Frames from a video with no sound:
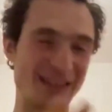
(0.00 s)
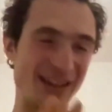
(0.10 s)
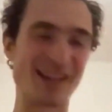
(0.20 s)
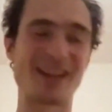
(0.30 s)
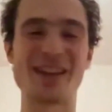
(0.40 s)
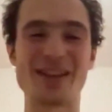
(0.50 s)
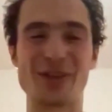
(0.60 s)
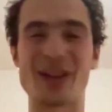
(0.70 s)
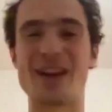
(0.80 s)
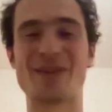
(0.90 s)
and dedicate
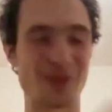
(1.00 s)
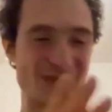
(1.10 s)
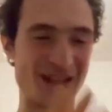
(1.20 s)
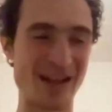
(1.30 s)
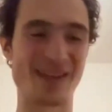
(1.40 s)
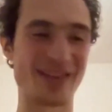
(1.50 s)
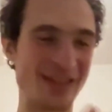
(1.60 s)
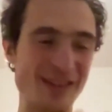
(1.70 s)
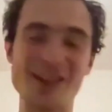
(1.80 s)
your life to 10